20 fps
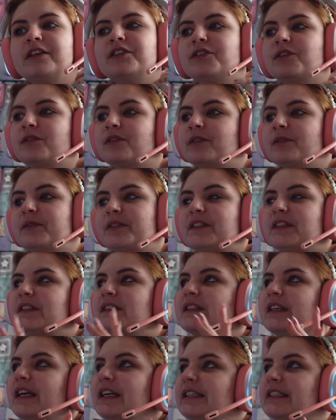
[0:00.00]
So there was
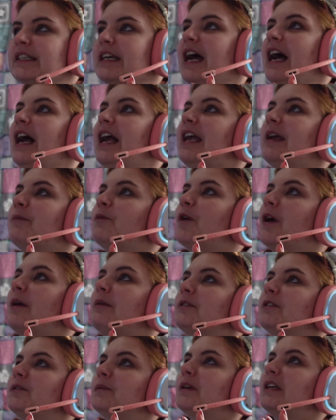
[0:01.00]
this like time where I
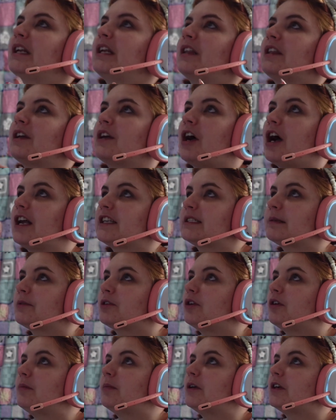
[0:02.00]
was reading the Gossip
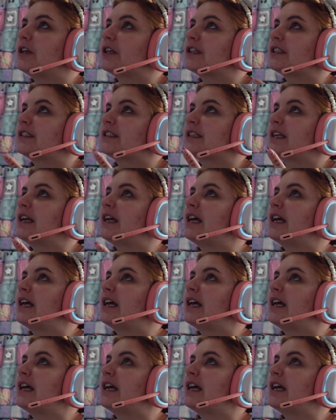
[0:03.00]
Girl books